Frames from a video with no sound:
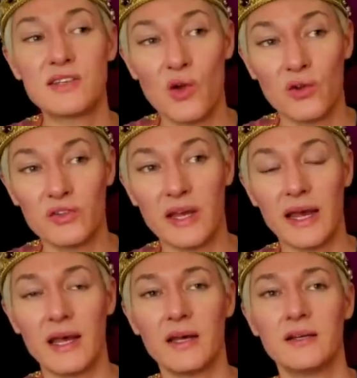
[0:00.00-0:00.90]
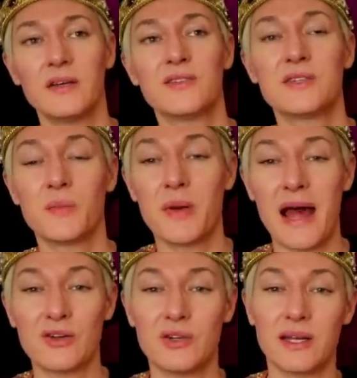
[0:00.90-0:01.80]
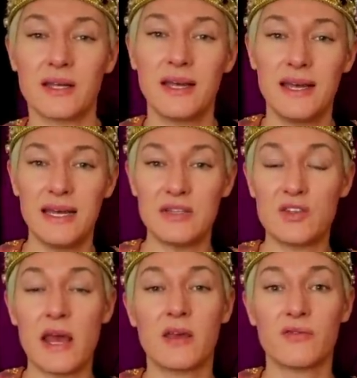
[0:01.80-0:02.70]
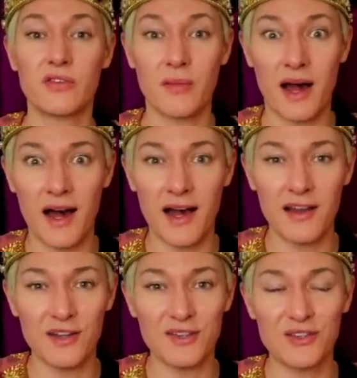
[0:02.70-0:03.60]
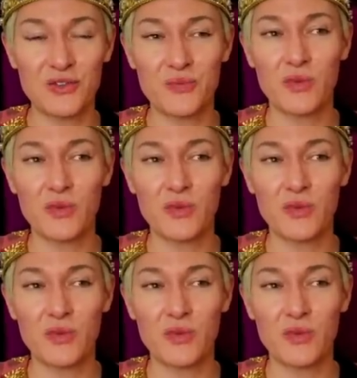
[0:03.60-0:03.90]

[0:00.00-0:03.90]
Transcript: saltire of St Patrick is taken from Ireland,